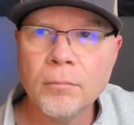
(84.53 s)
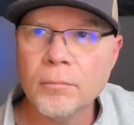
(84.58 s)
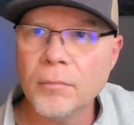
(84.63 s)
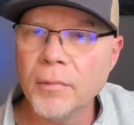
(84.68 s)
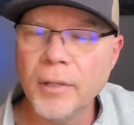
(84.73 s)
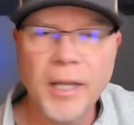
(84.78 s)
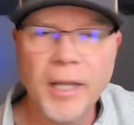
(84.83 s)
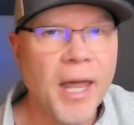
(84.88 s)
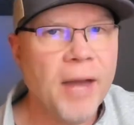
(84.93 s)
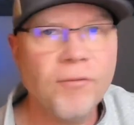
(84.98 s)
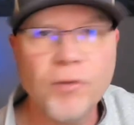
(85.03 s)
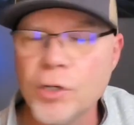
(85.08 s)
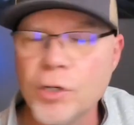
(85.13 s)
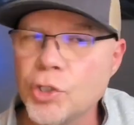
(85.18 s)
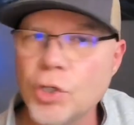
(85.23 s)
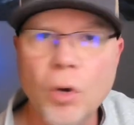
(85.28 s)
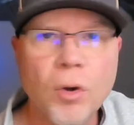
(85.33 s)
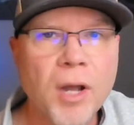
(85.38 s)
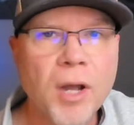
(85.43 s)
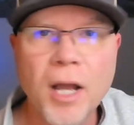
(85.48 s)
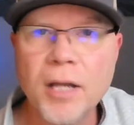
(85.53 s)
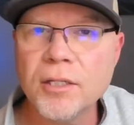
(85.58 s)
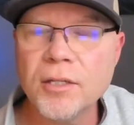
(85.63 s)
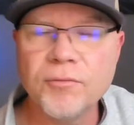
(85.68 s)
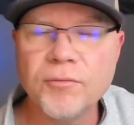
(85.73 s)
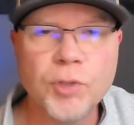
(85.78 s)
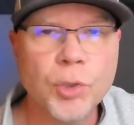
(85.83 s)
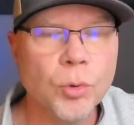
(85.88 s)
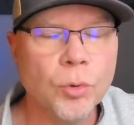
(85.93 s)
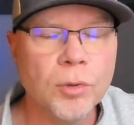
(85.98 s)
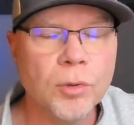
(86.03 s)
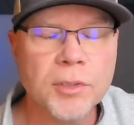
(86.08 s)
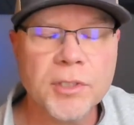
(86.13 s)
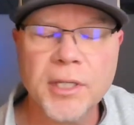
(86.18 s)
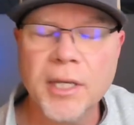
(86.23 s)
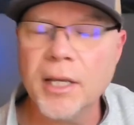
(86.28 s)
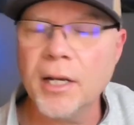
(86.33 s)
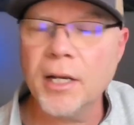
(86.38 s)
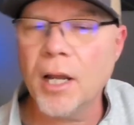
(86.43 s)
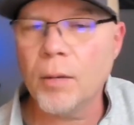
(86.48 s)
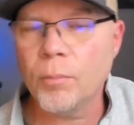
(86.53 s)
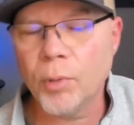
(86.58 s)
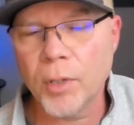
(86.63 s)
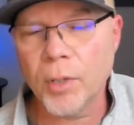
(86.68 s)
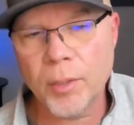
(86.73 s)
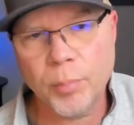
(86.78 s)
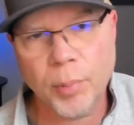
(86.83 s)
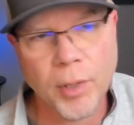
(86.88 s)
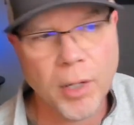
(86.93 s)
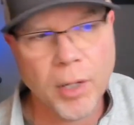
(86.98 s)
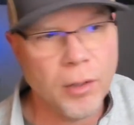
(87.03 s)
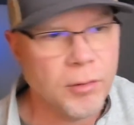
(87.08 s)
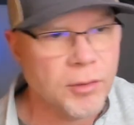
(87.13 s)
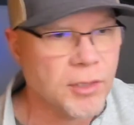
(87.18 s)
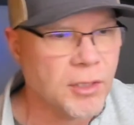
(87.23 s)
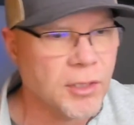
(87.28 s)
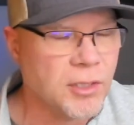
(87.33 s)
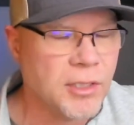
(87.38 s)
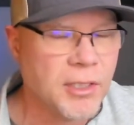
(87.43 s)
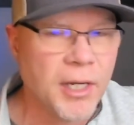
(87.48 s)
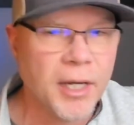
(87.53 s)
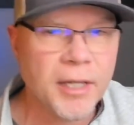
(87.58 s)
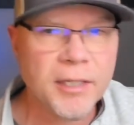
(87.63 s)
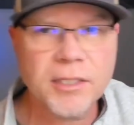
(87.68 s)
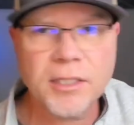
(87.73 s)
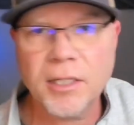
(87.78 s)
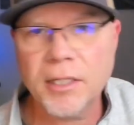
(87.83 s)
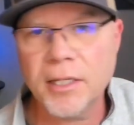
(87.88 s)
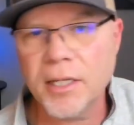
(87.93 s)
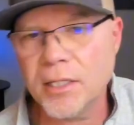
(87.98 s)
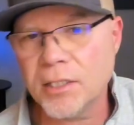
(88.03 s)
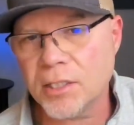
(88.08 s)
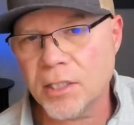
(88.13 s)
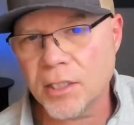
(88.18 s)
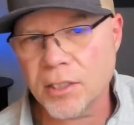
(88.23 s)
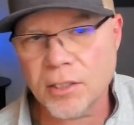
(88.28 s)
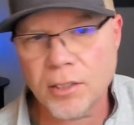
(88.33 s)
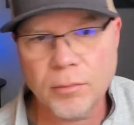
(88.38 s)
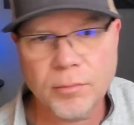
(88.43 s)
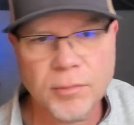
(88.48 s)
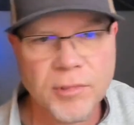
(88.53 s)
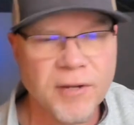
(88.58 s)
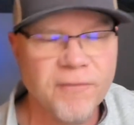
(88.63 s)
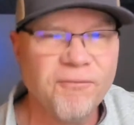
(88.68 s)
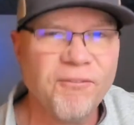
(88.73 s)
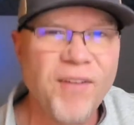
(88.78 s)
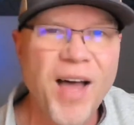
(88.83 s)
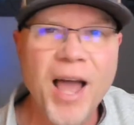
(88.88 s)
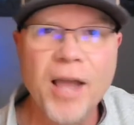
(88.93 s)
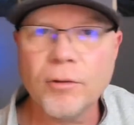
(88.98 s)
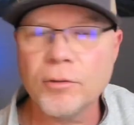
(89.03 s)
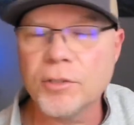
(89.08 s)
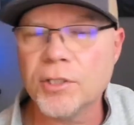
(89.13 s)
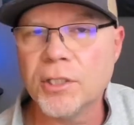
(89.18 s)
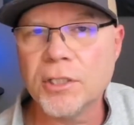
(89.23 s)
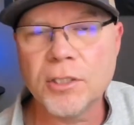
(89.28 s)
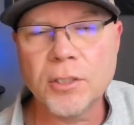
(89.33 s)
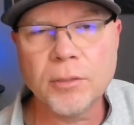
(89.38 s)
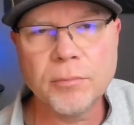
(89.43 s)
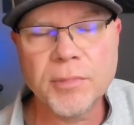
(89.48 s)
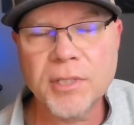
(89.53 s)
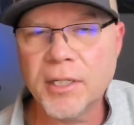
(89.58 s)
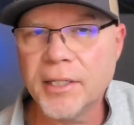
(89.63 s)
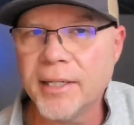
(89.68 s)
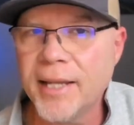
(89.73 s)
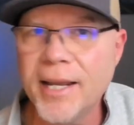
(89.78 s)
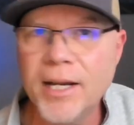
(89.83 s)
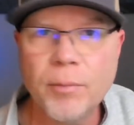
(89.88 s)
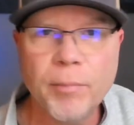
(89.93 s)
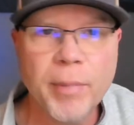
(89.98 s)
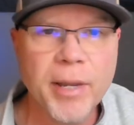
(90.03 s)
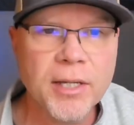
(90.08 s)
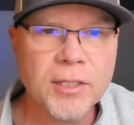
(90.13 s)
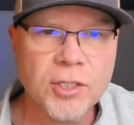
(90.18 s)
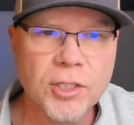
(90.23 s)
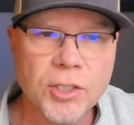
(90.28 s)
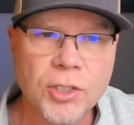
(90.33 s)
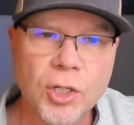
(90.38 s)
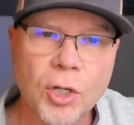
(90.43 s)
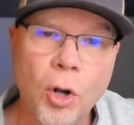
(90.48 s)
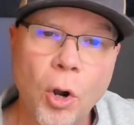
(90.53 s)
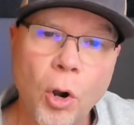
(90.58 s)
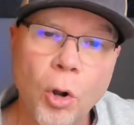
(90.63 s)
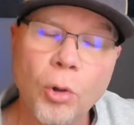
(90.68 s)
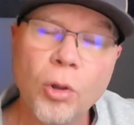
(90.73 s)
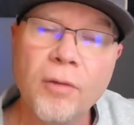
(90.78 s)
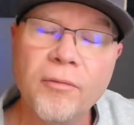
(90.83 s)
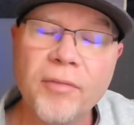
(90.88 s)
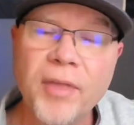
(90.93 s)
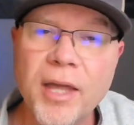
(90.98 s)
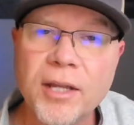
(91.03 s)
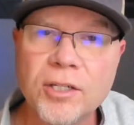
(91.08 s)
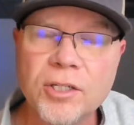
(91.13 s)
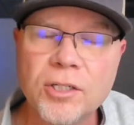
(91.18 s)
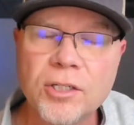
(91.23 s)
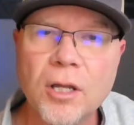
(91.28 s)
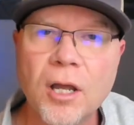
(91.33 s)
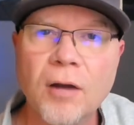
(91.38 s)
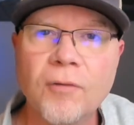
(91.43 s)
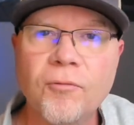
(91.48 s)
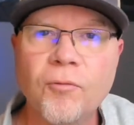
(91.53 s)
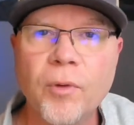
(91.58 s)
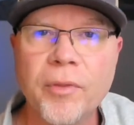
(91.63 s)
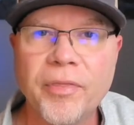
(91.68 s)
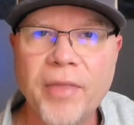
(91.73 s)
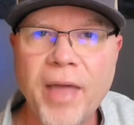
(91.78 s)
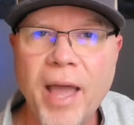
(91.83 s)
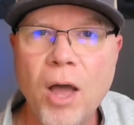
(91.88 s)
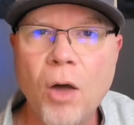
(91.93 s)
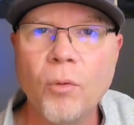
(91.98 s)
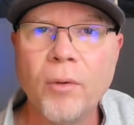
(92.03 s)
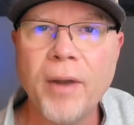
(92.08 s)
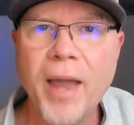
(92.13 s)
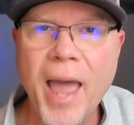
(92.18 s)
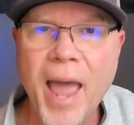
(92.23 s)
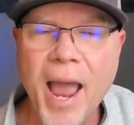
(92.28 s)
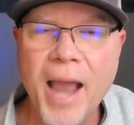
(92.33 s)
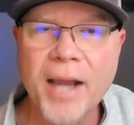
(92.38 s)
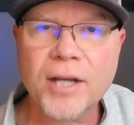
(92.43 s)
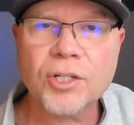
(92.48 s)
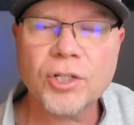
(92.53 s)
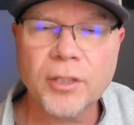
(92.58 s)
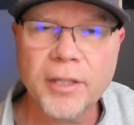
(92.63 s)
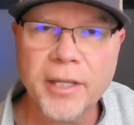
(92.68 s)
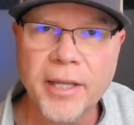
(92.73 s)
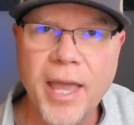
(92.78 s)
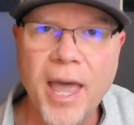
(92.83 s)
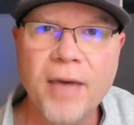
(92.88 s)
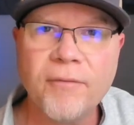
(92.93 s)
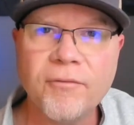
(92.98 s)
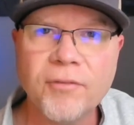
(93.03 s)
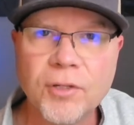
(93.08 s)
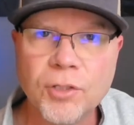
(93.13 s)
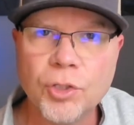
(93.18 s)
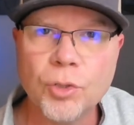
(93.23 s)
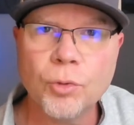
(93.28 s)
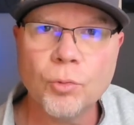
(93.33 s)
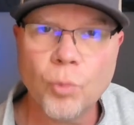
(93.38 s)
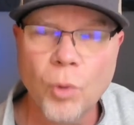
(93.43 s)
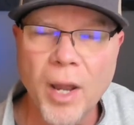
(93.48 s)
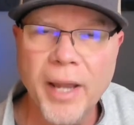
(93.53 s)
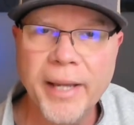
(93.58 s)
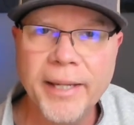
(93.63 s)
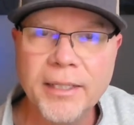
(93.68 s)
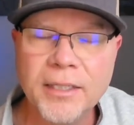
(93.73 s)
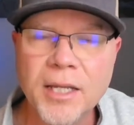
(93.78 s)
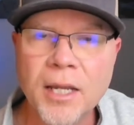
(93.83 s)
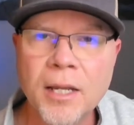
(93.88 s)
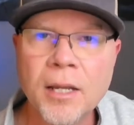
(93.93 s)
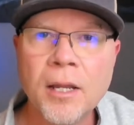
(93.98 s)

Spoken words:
leverage all kinds of tools, GitHub repos and CI/CD systems and file systems and databases and all of that stuff without actually having to write